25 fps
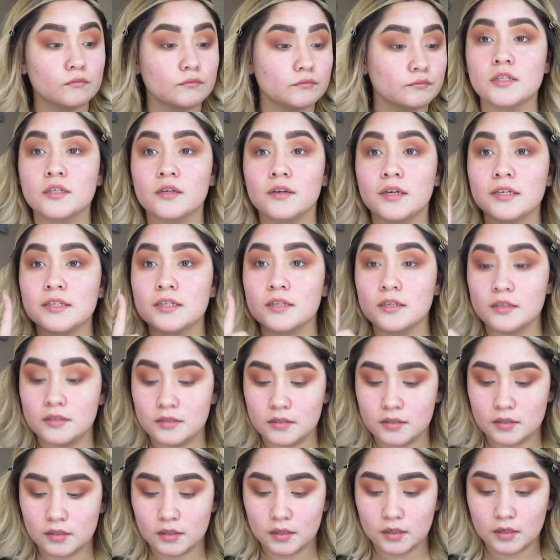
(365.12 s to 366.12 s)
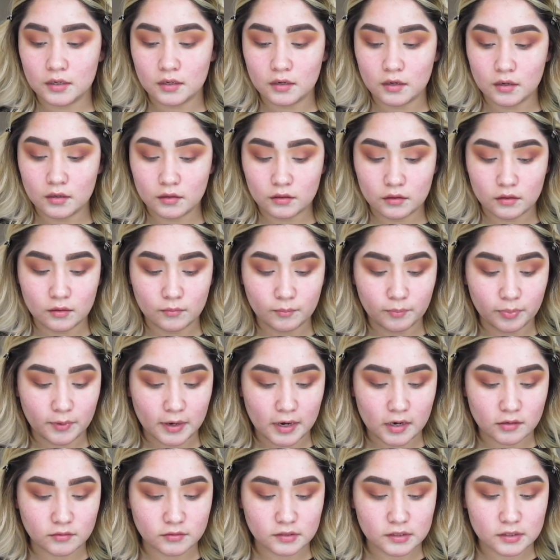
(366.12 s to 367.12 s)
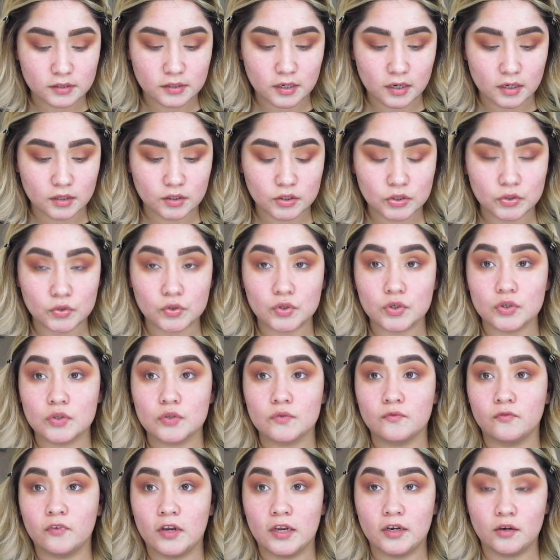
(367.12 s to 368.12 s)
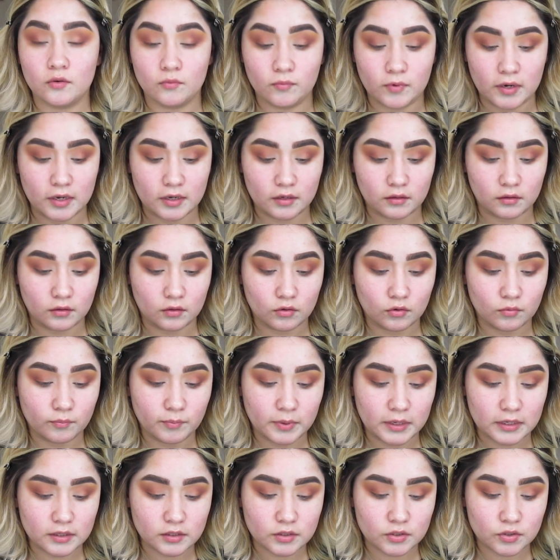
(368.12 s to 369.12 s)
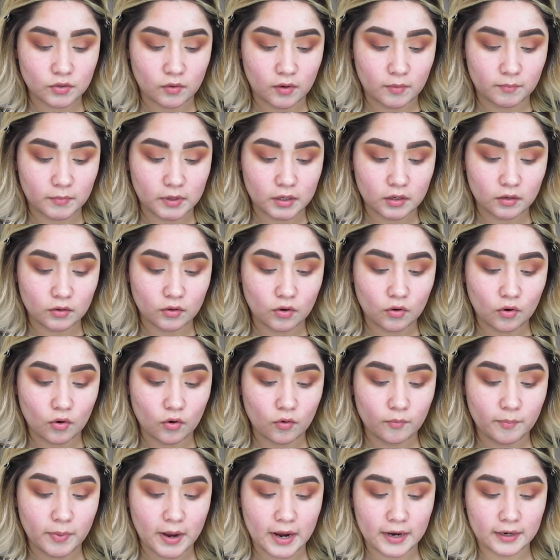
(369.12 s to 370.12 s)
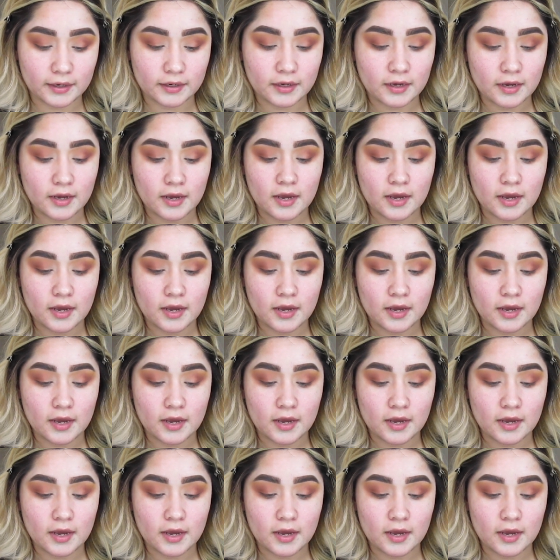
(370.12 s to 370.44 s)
As you guys can see, the browns tend to just fade away a little bit, so I'm gonna go back